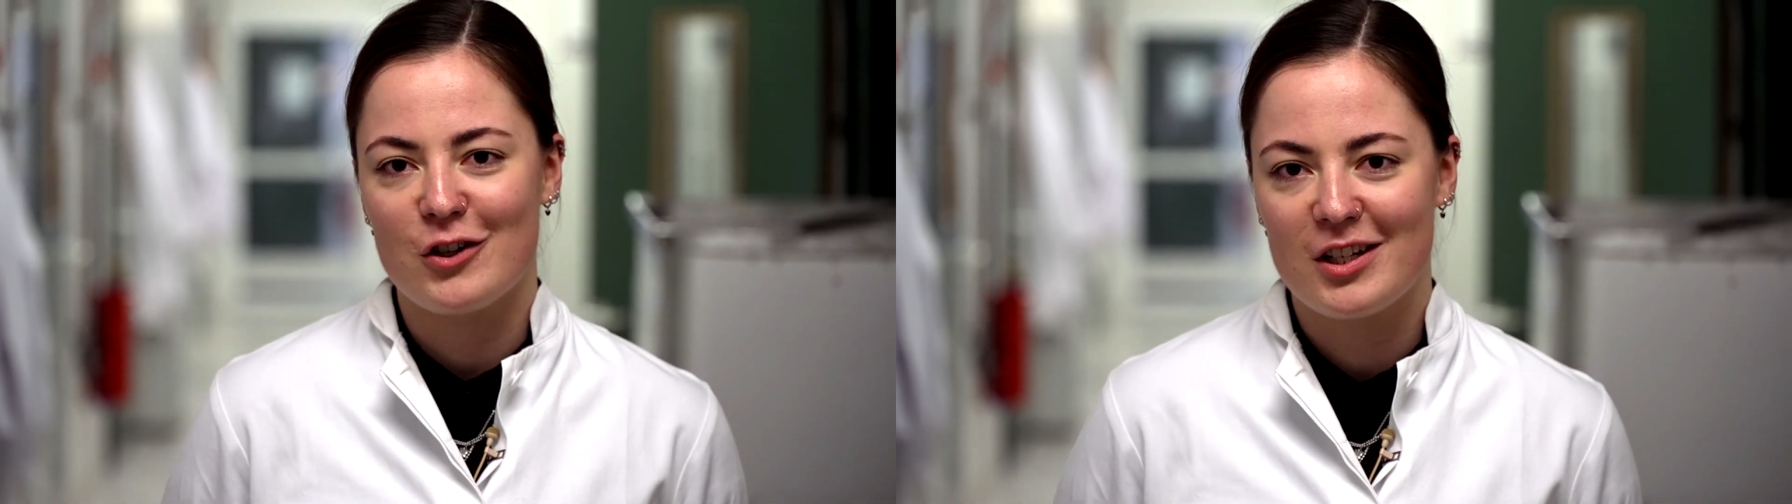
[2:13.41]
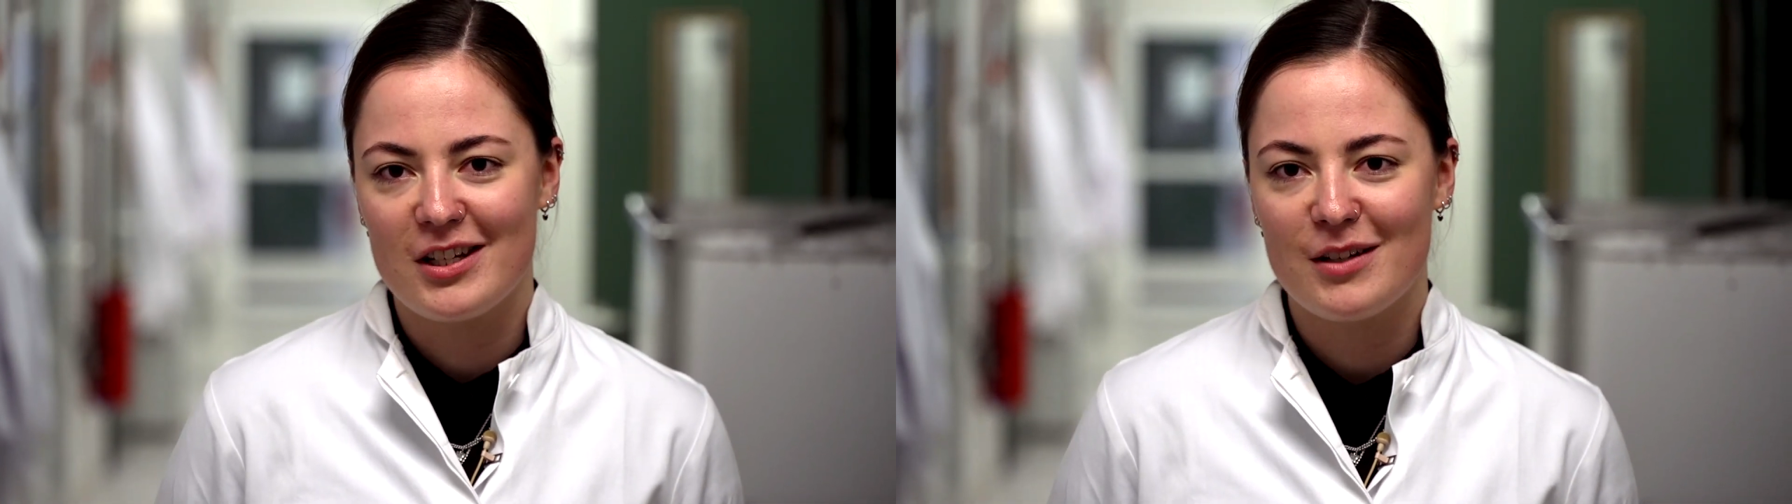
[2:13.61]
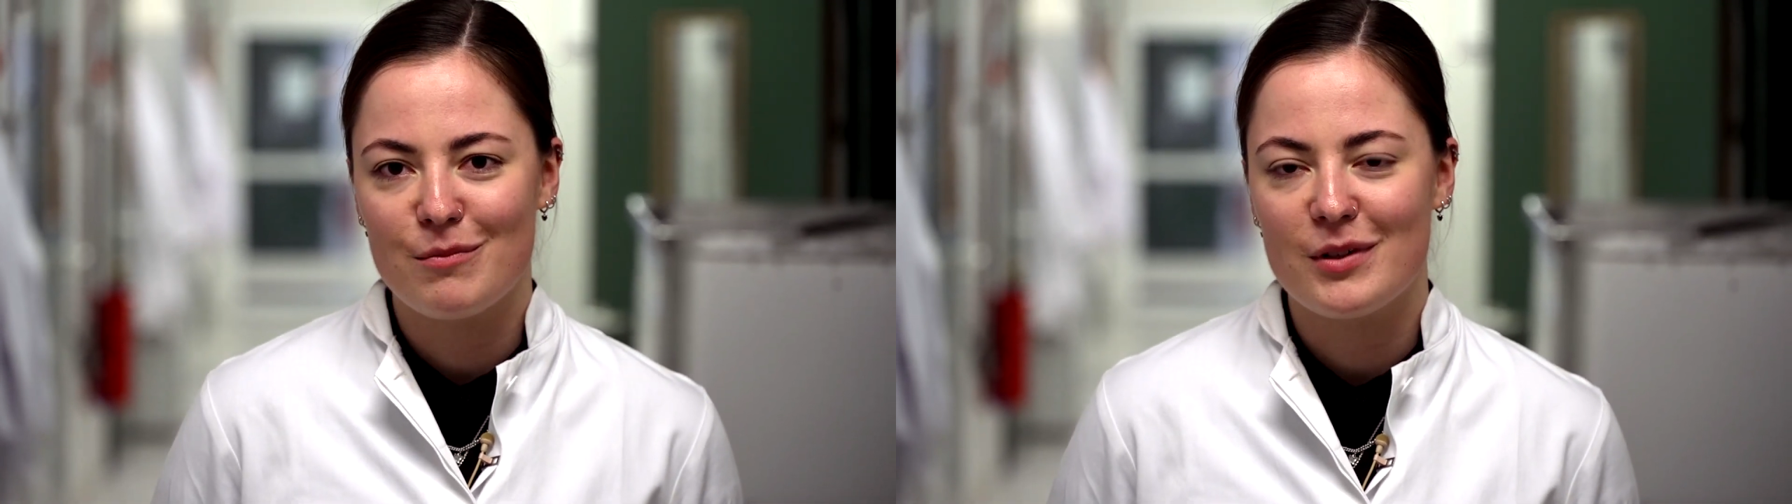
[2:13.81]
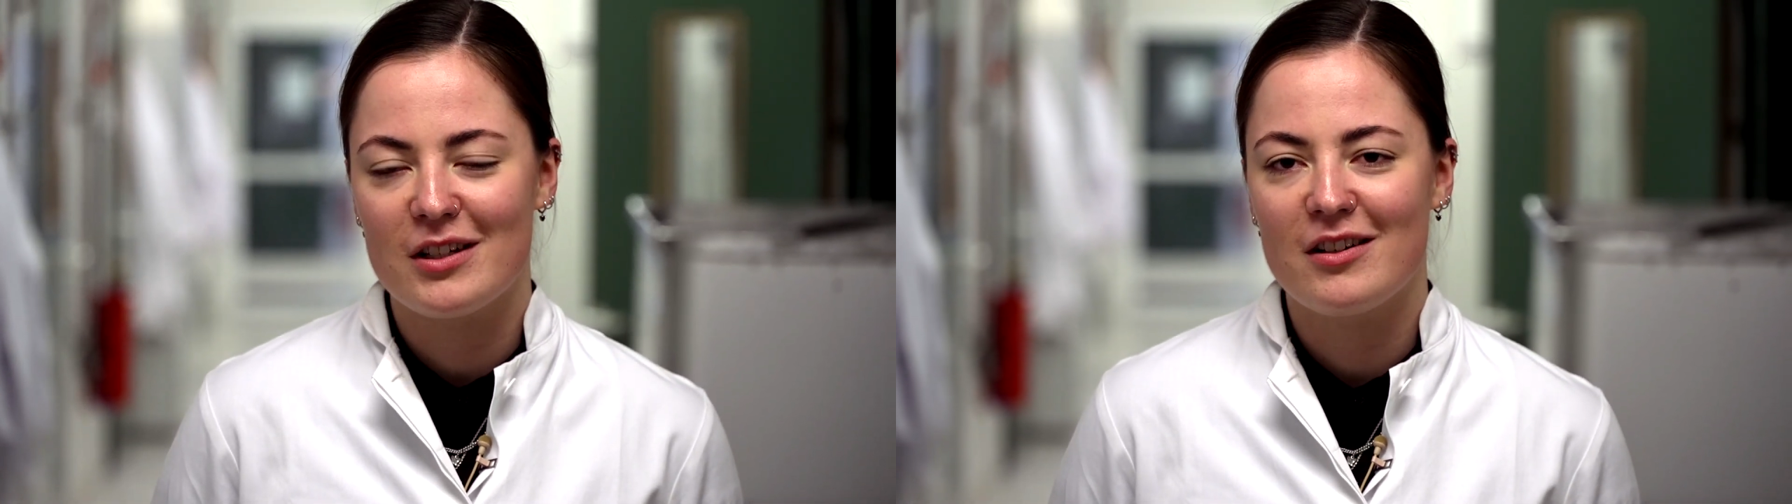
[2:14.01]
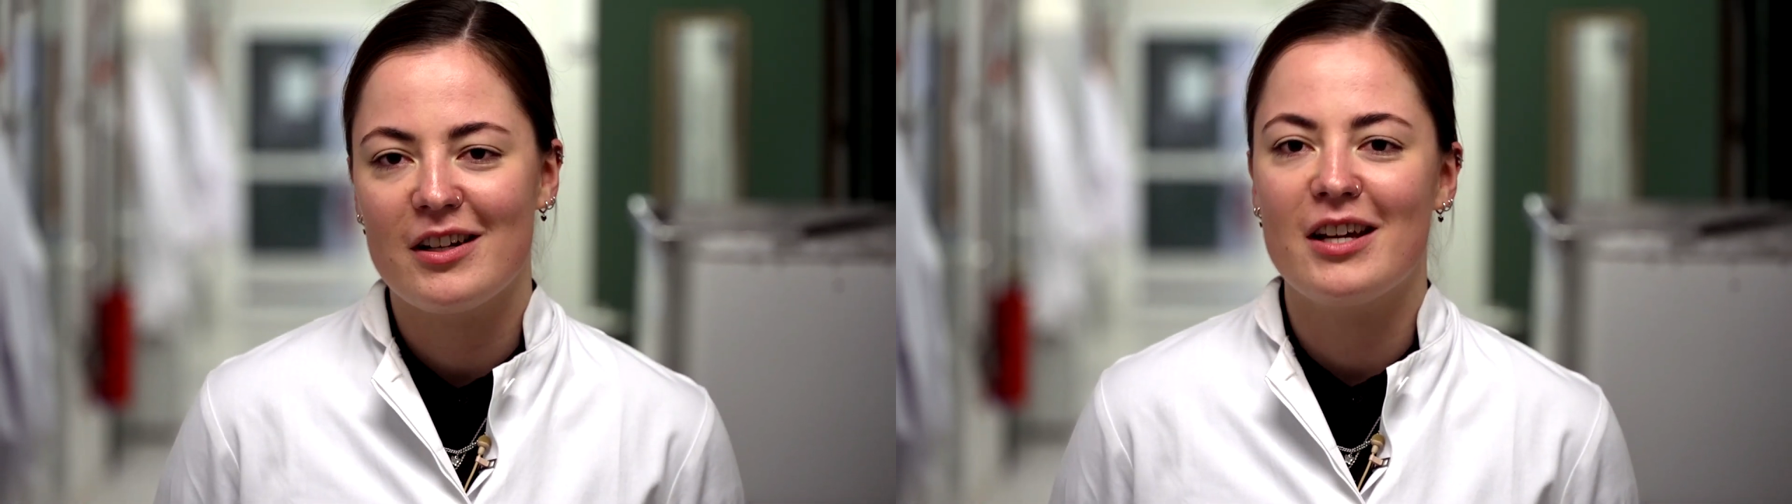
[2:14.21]
team
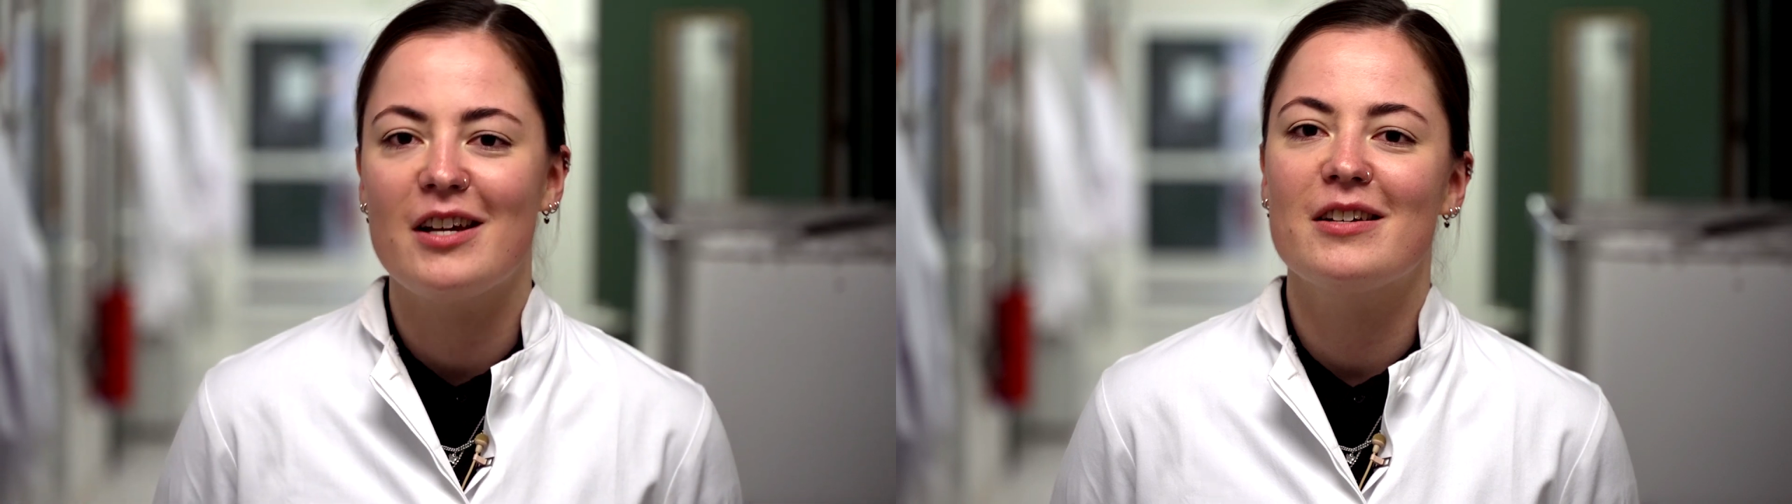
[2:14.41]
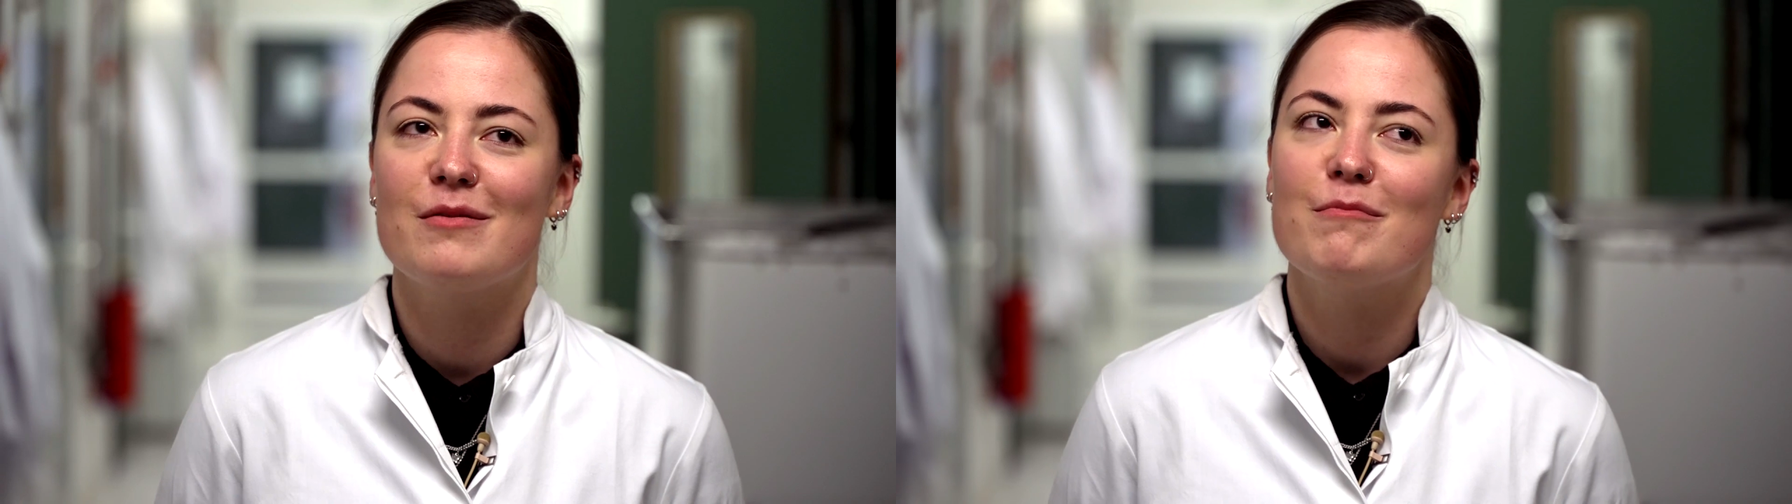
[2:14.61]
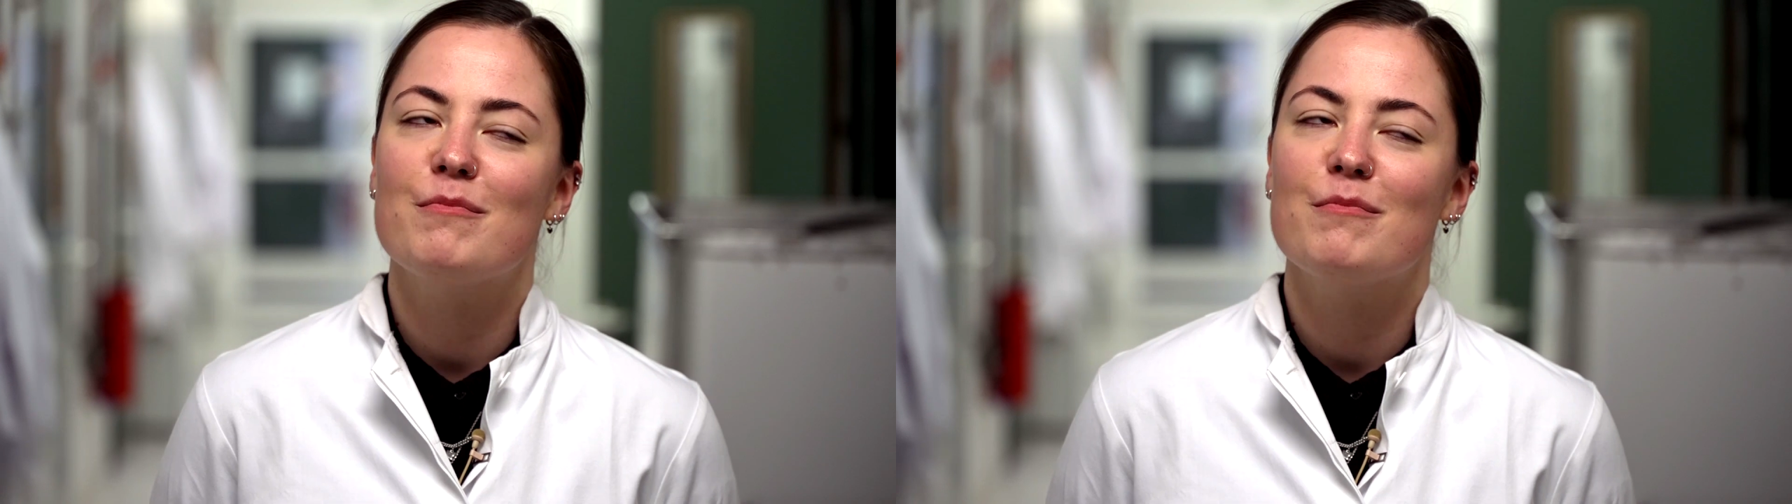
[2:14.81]
in a